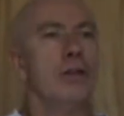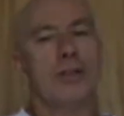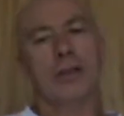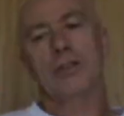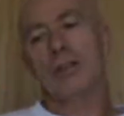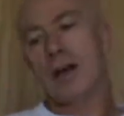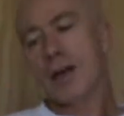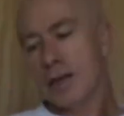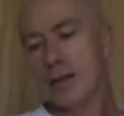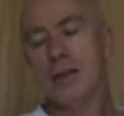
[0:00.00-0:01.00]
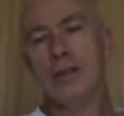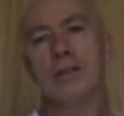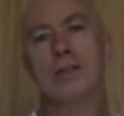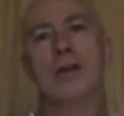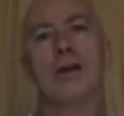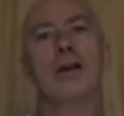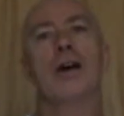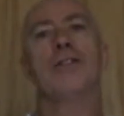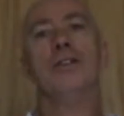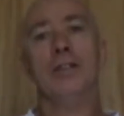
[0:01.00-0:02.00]
today is
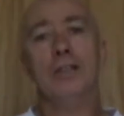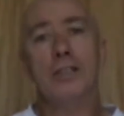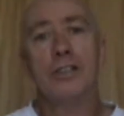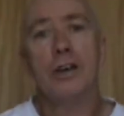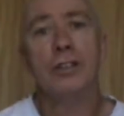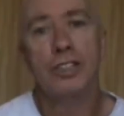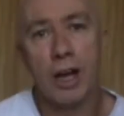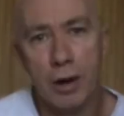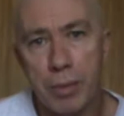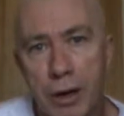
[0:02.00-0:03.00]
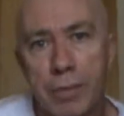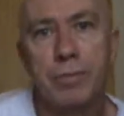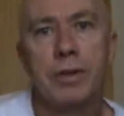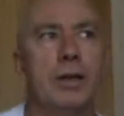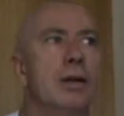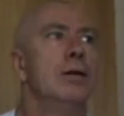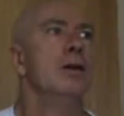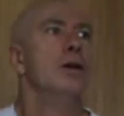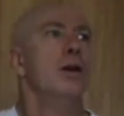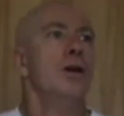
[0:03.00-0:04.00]
the lead jab. Now,
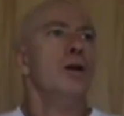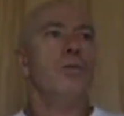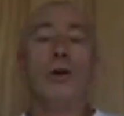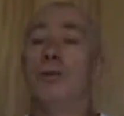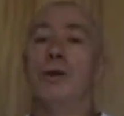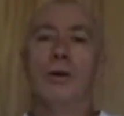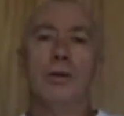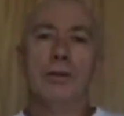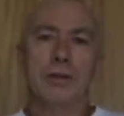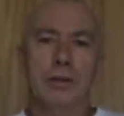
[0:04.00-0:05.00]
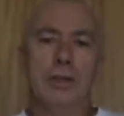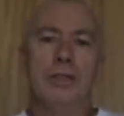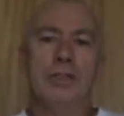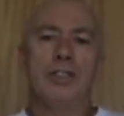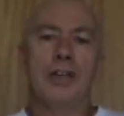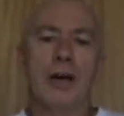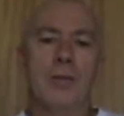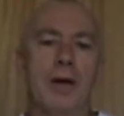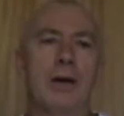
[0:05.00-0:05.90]
why do we call it the lead jab?